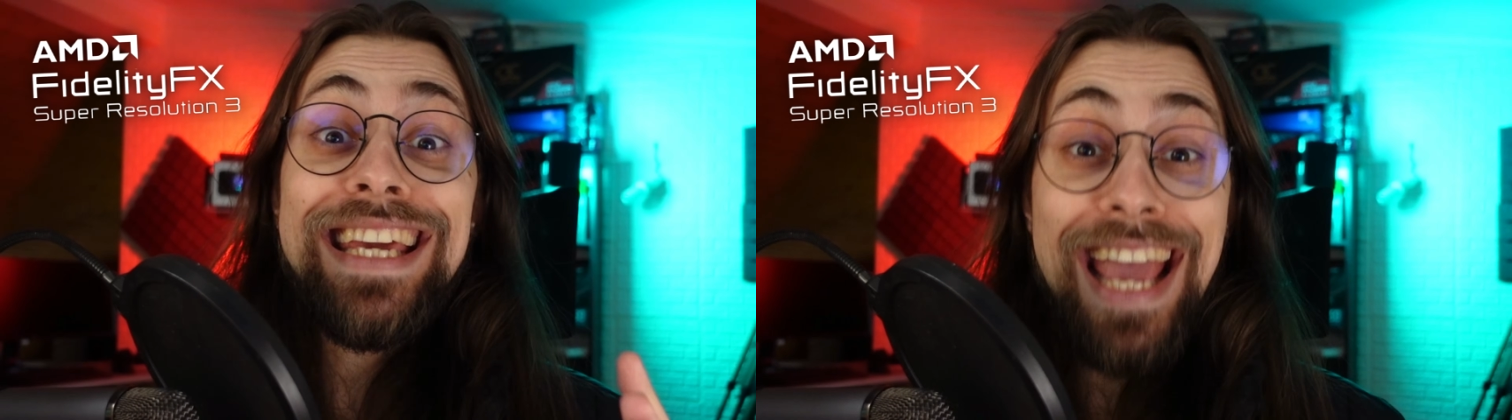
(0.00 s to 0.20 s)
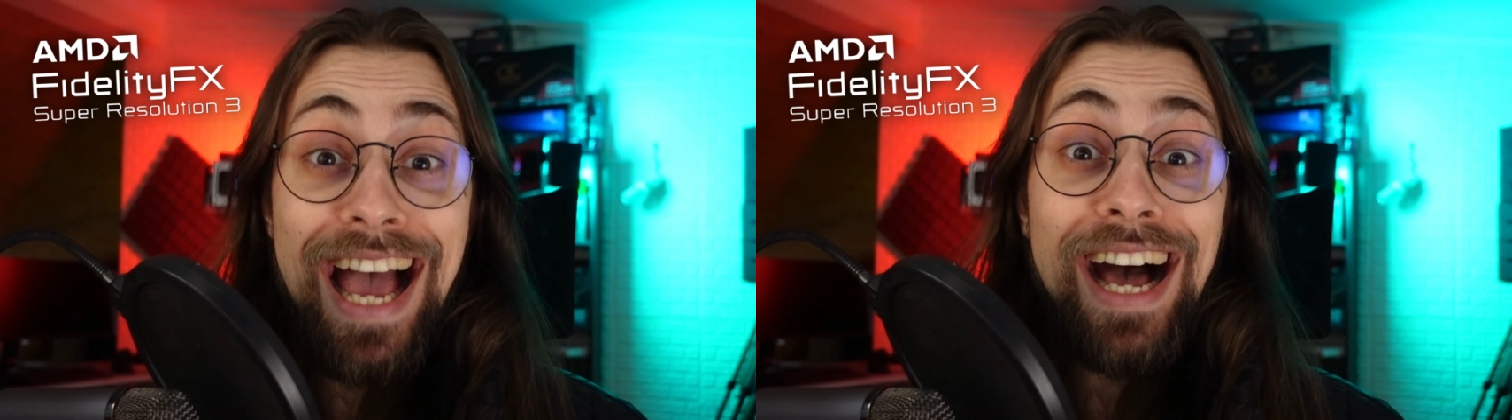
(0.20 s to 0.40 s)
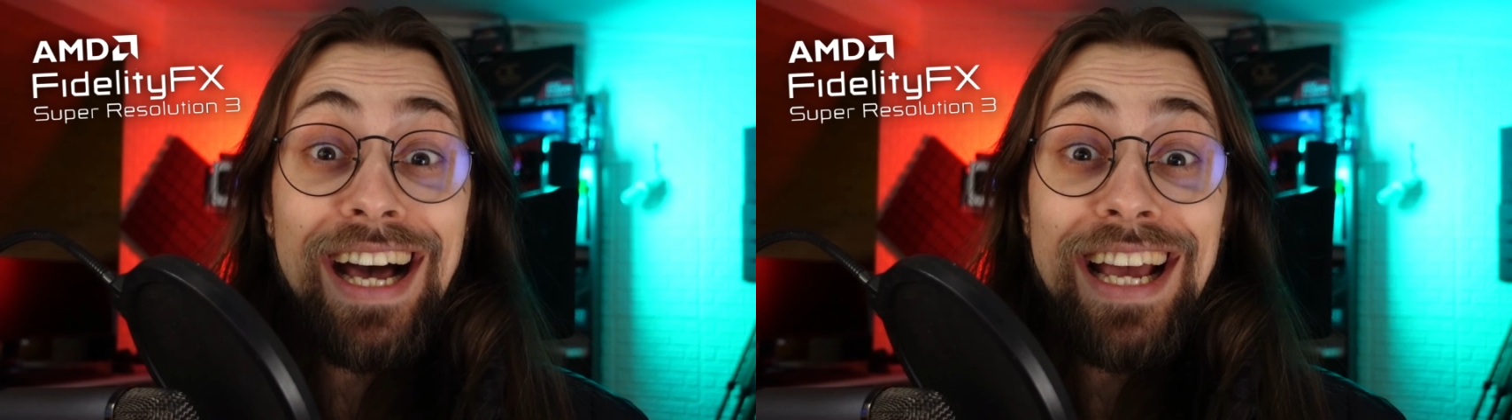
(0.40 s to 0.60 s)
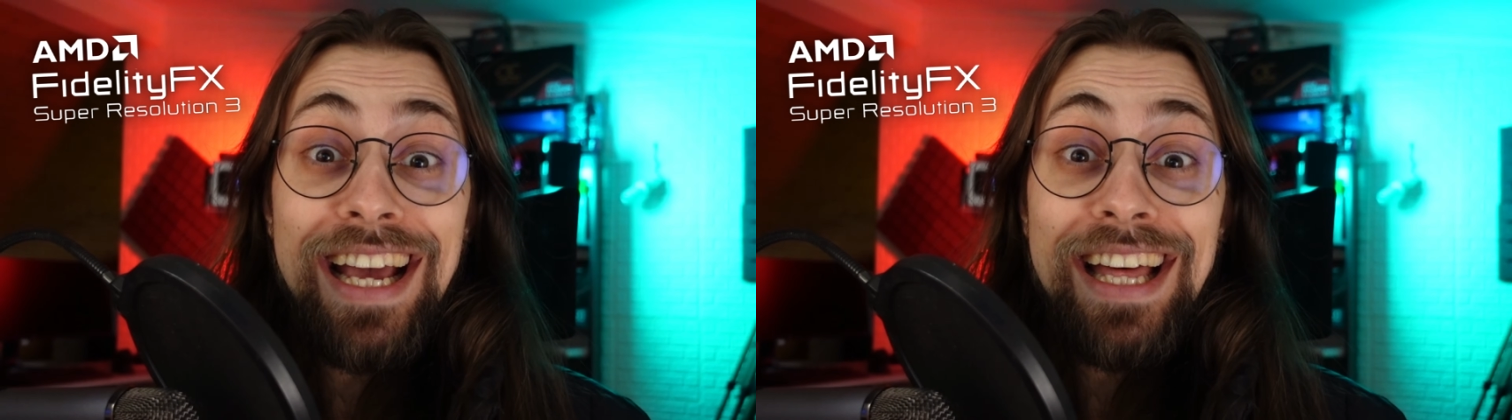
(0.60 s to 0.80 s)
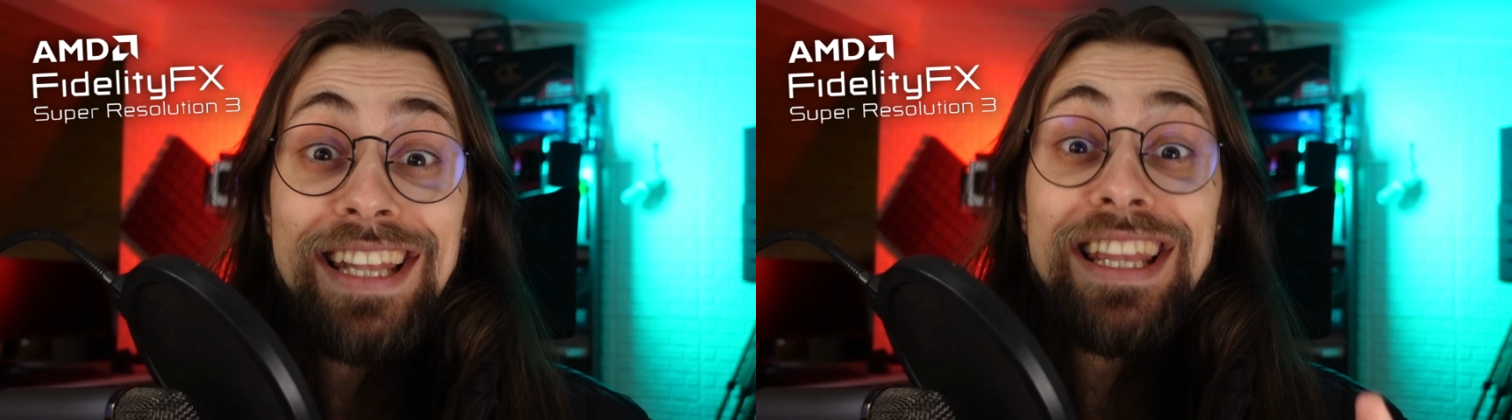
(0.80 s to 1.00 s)
Yeah,
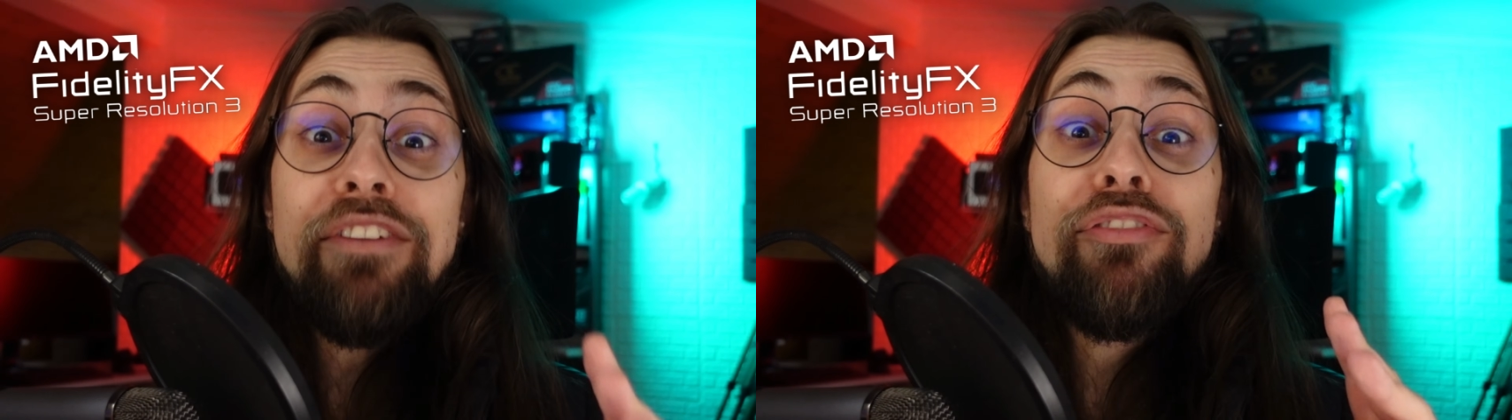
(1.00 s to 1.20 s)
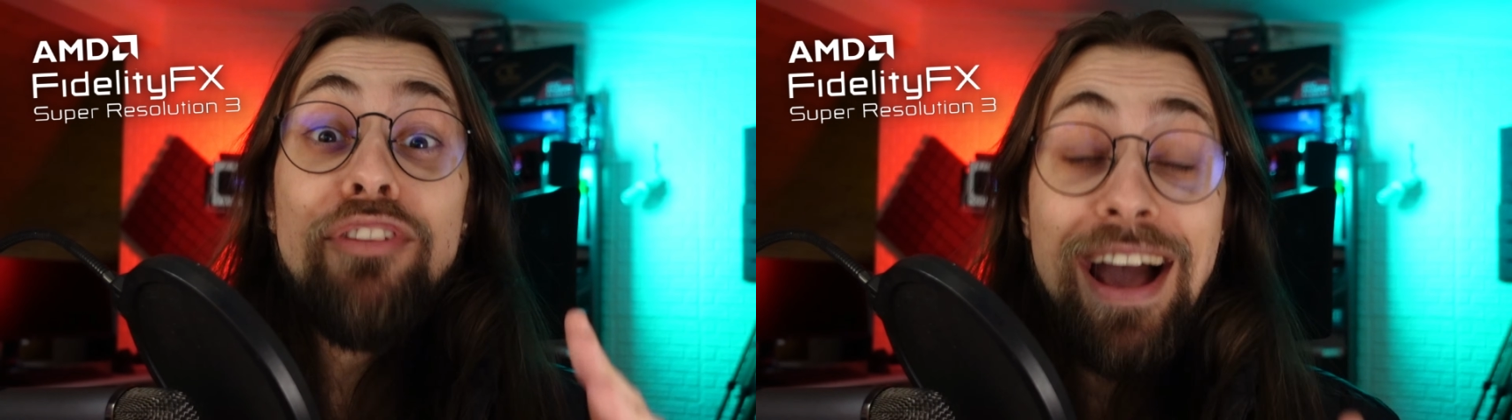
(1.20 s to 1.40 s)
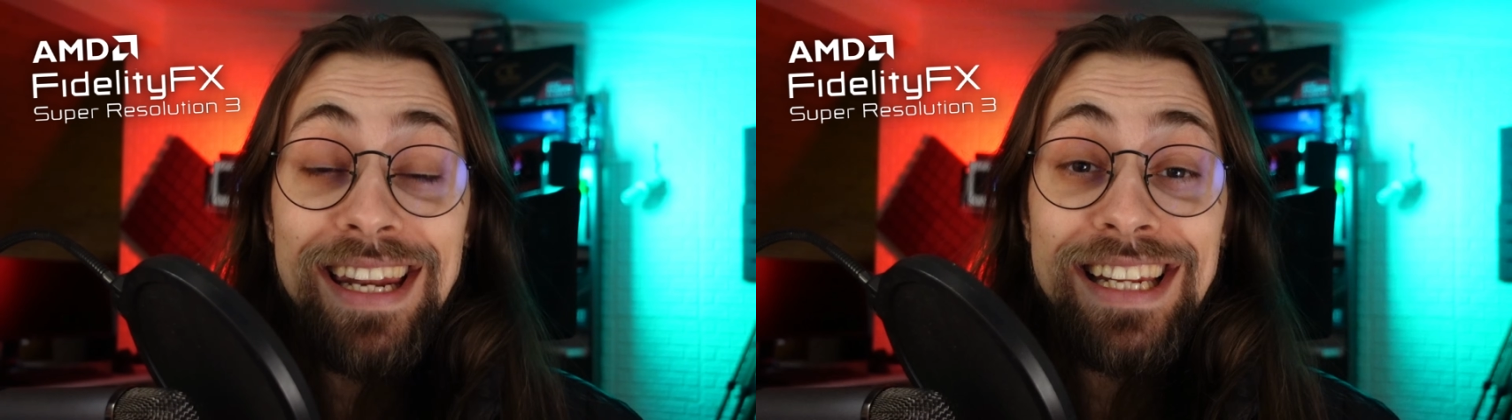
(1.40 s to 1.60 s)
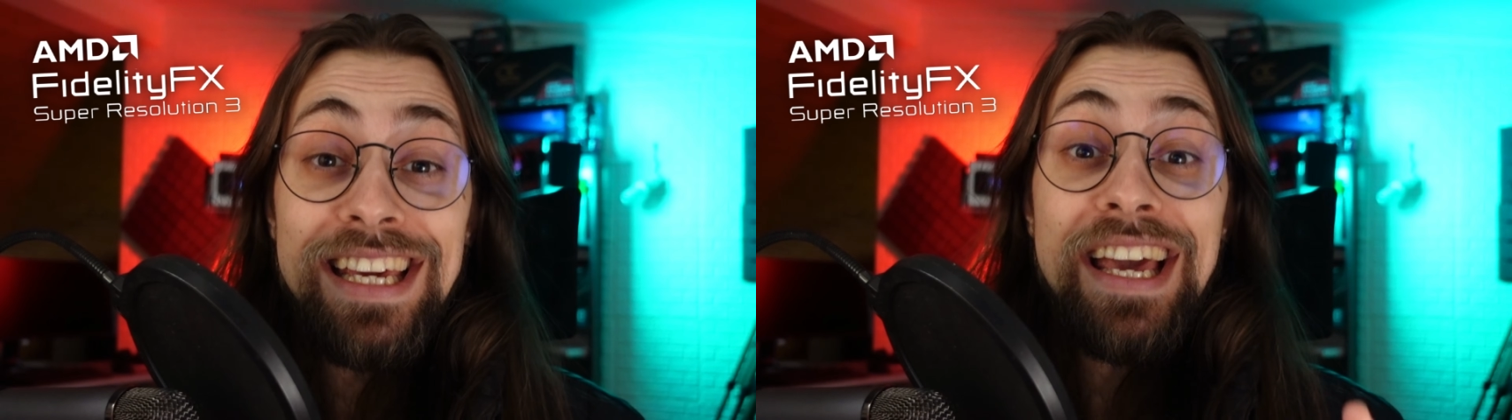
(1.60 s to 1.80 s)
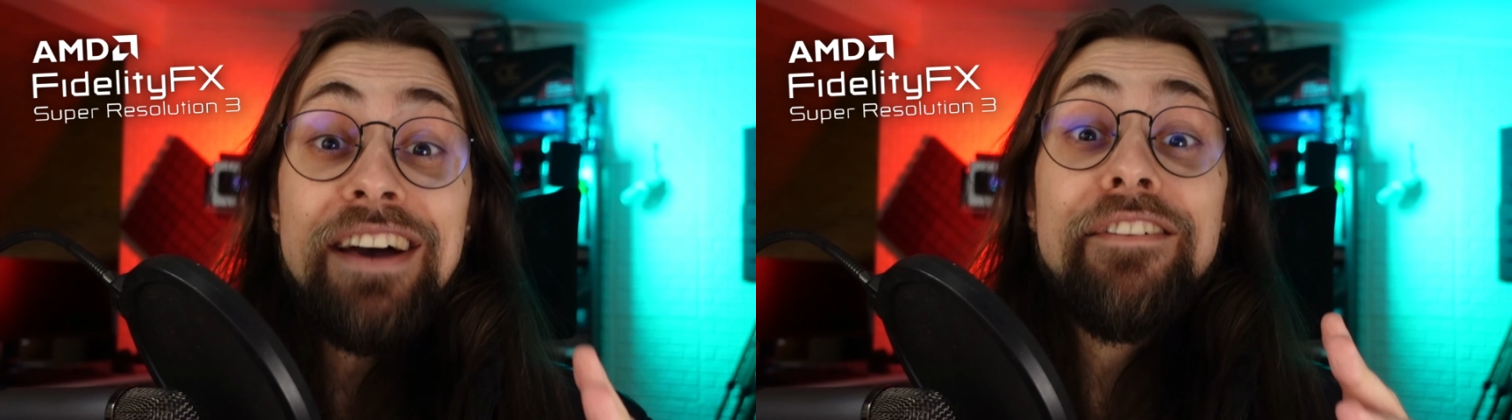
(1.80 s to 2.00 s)
they
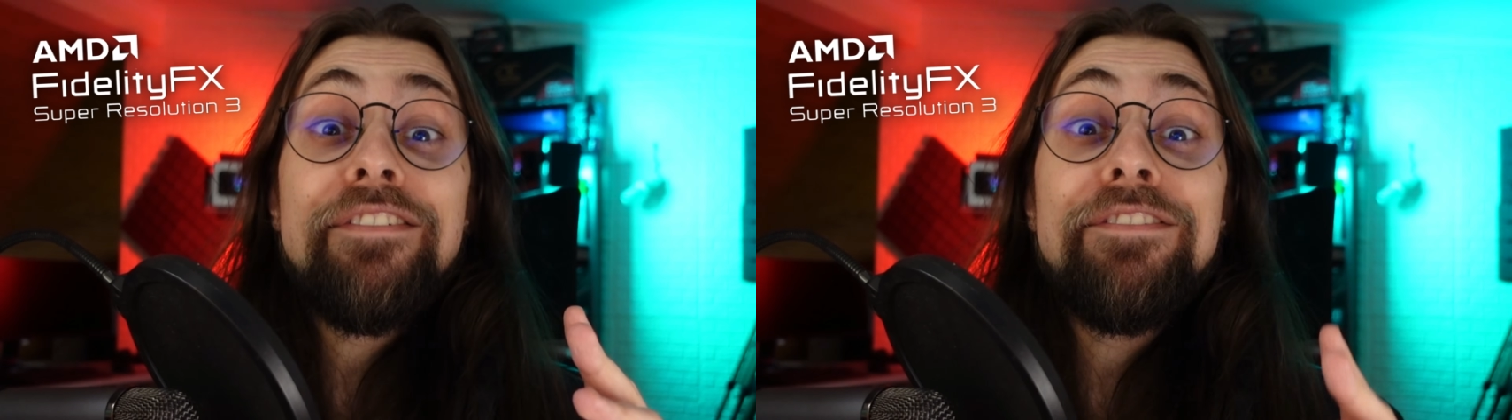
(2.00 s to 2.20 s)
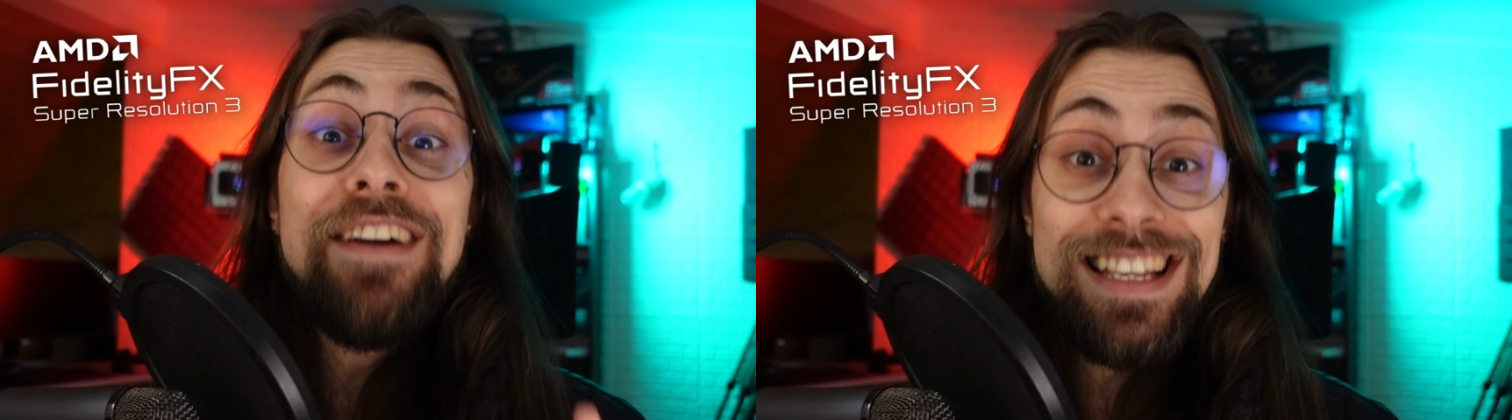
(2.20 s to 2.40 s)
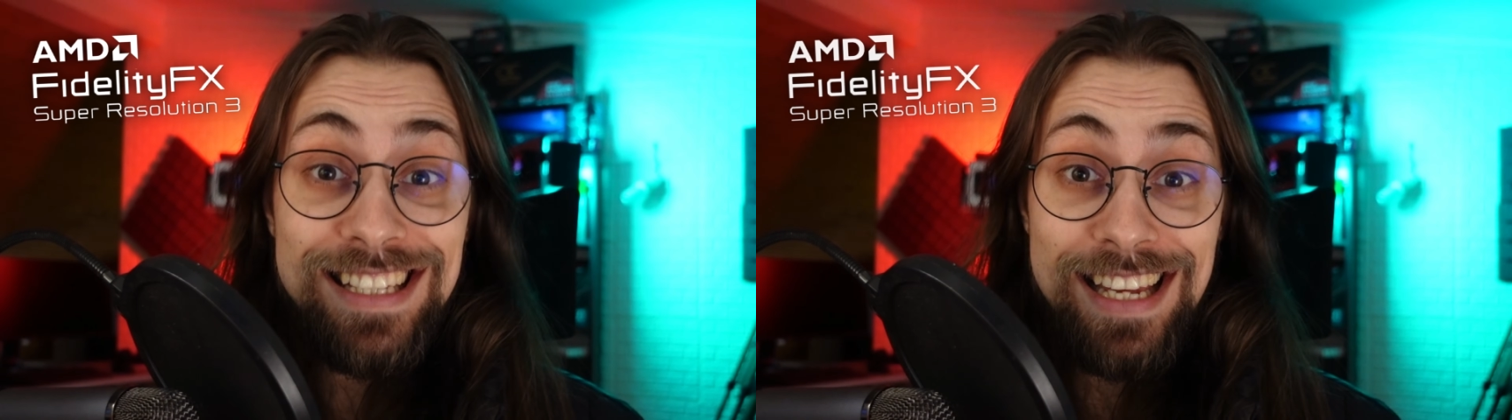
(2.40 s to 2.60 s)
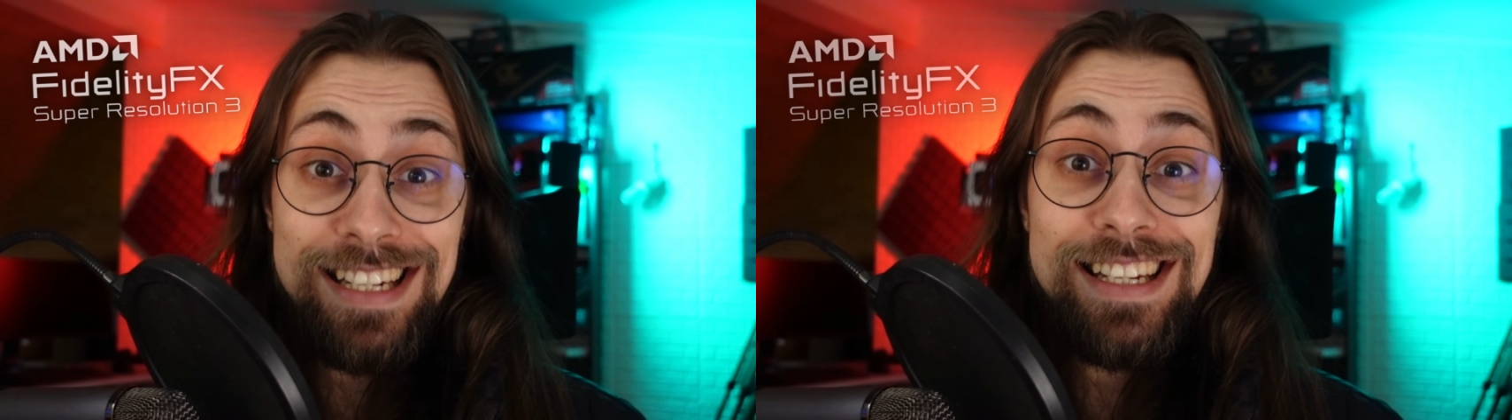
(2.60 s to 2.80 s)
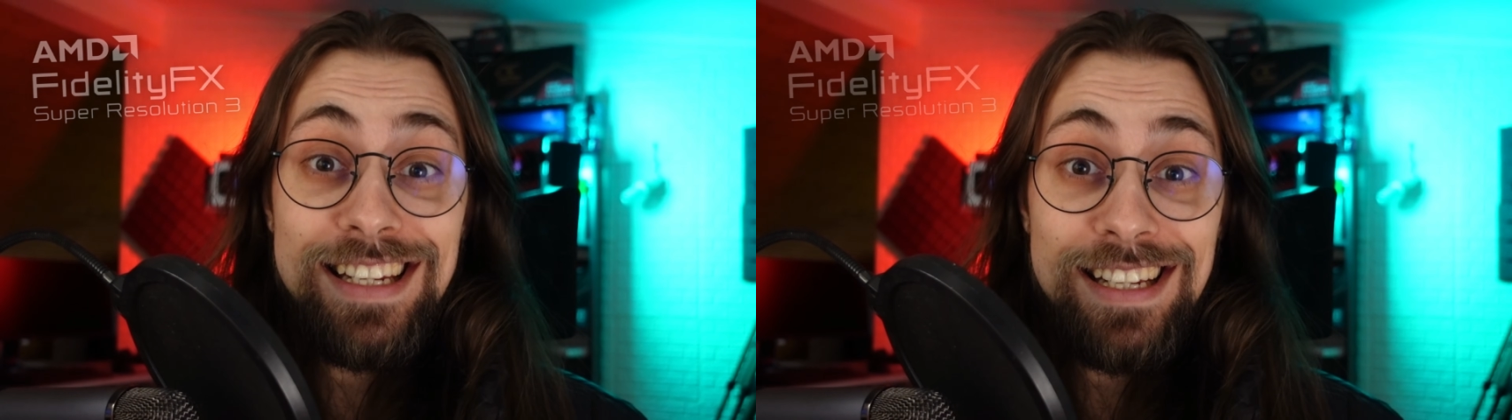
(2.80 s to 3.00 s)
finally fixed it.